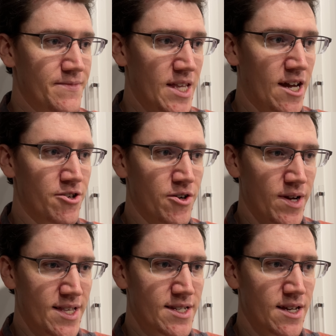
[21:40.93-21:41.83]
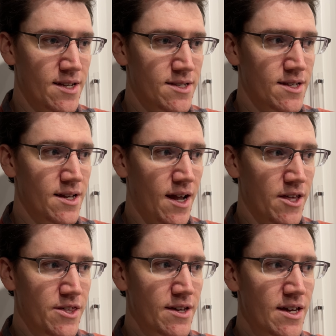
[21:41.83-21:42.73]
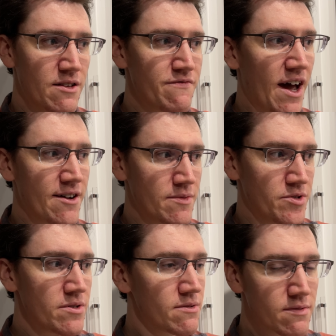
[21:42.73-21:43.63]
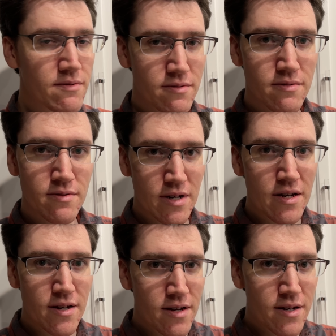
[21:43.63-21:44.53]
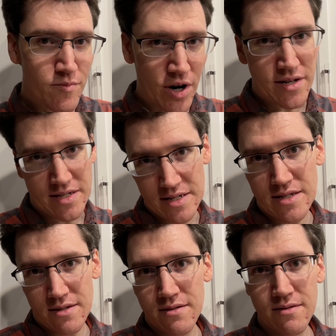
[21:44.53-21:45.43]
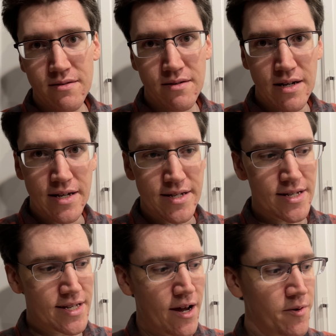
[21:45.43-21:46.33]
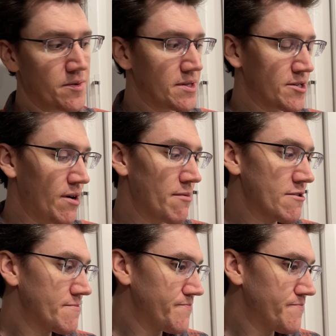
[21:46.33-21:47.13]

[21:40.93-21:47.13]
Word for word: I don't know it's it I think invaluable priceless is is how I would describe it